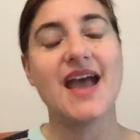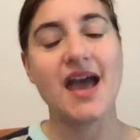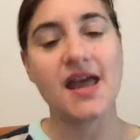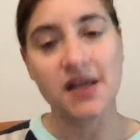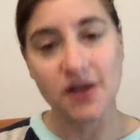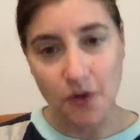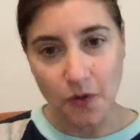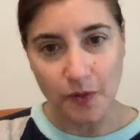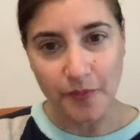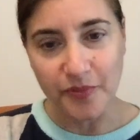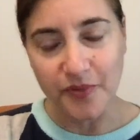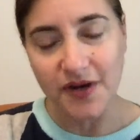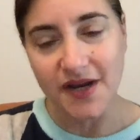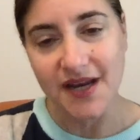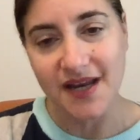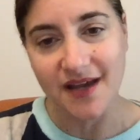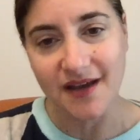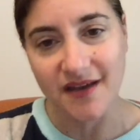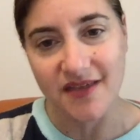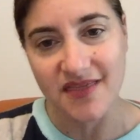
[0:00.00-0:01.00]
and
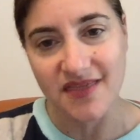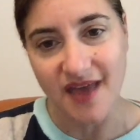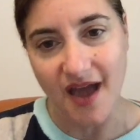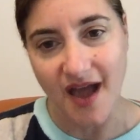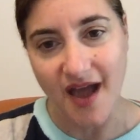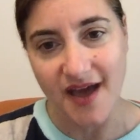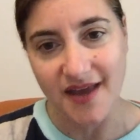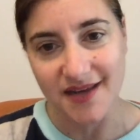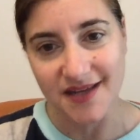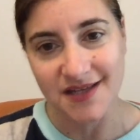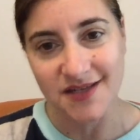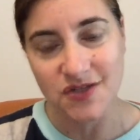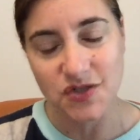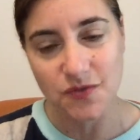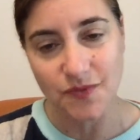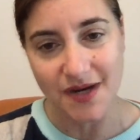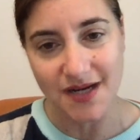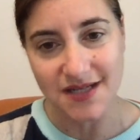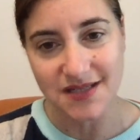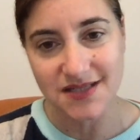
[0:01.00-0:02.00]
incorporating that into
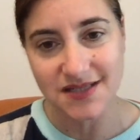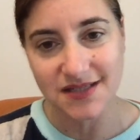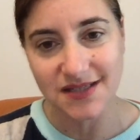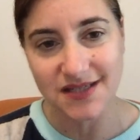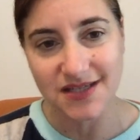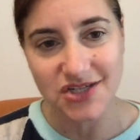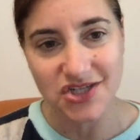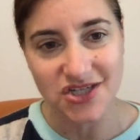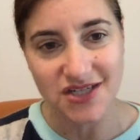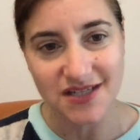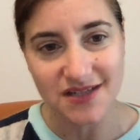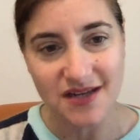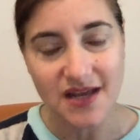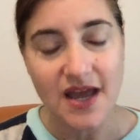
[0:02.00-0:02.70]
reconciliation,